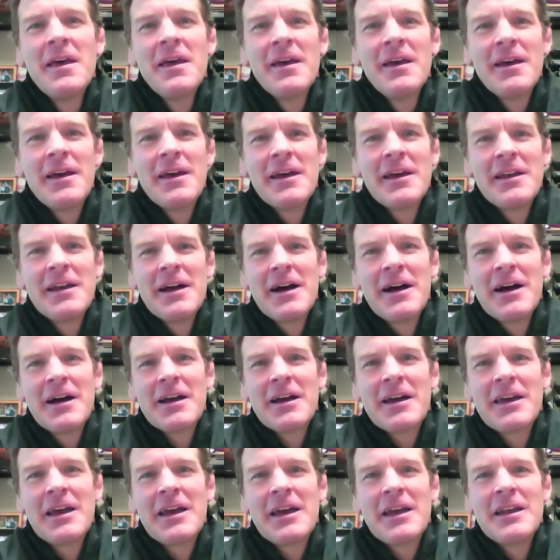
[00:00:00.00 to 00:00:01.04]
and
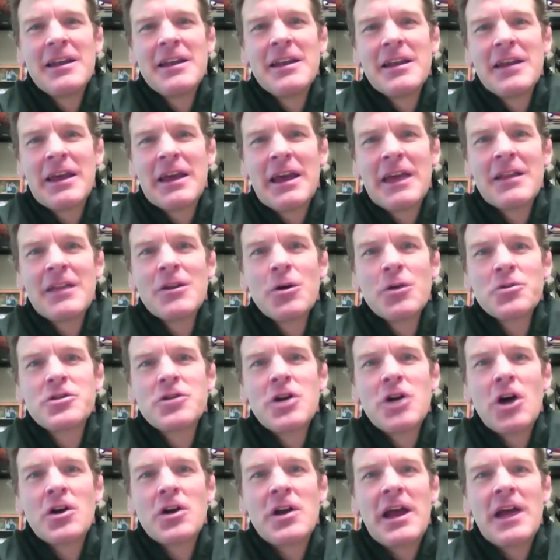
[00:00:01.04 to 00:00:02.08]
getting those
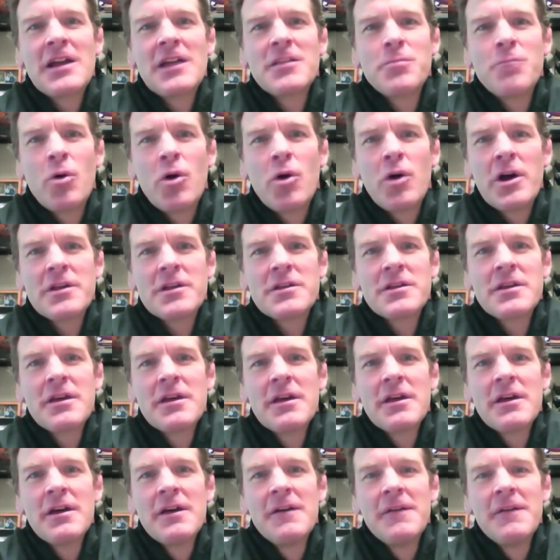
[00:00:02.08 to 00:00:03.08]
Dardanes boys